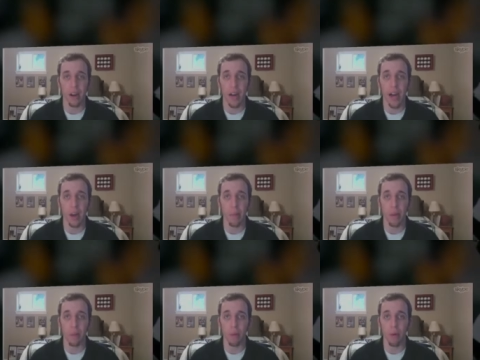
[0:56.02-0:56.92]
higher up on
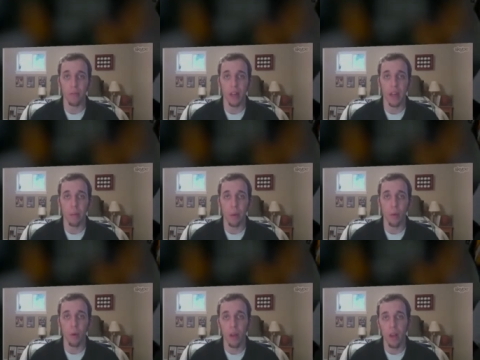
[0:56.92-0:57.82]
the board for a lot of
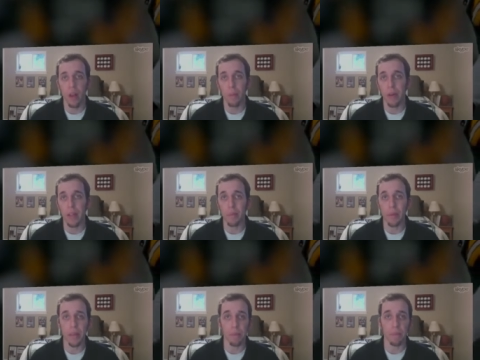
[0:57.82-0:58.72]
people. But
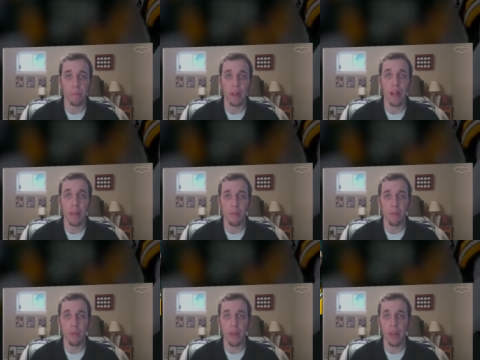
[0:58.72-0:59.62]
but a lot of
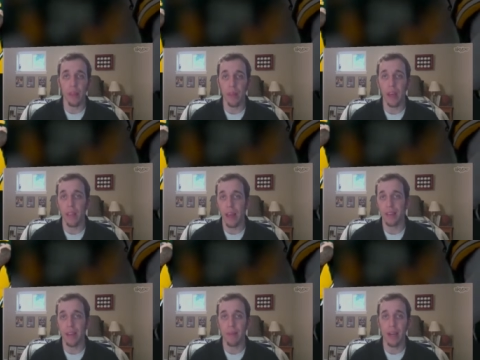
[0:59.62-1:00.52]
people think think of that
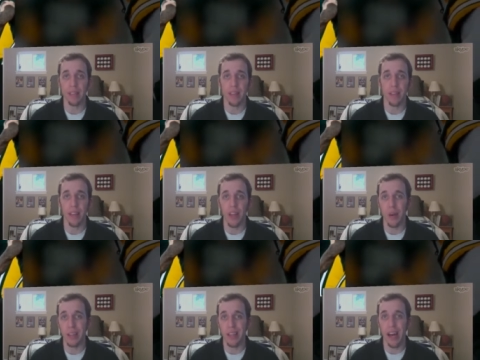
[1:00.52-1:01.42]
same mindset that, you know,
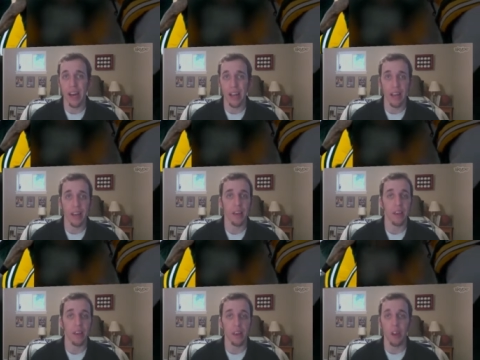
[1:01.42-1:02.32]
he's not
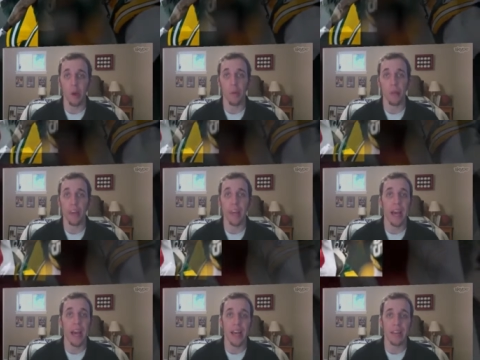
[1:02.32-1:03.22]
you know, the
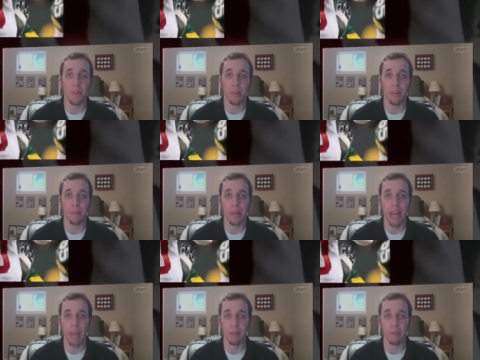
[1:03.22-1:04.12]
guy. He never puts up big games,